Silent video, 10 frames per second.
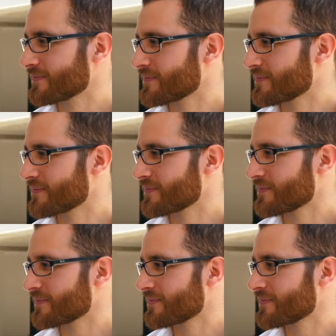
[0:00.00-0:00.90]

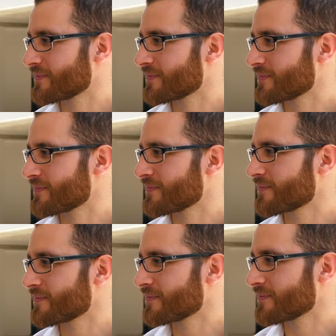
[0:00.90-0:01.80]

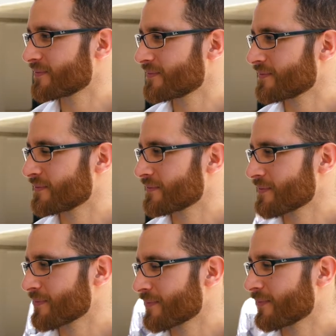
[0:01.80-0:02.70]

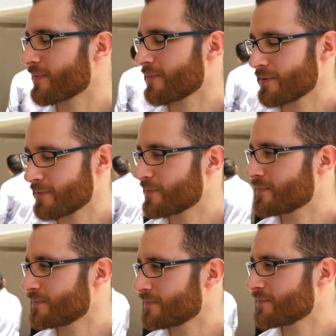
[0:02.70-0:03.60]

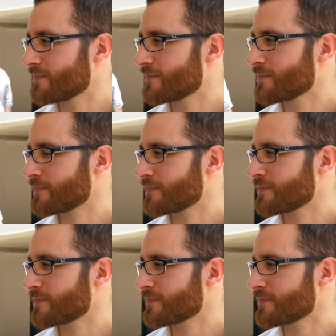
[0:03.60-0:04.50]

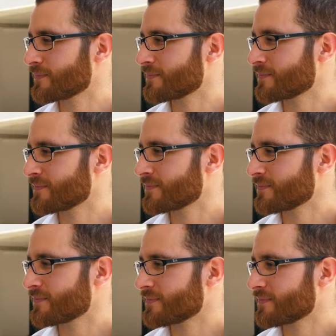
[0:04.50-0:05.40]

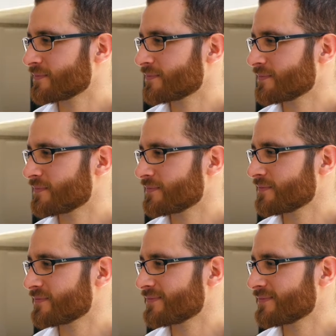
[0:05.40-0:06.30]

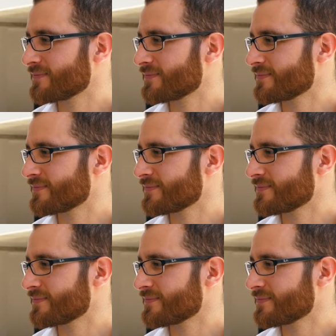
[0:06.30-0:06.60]
(not speaking)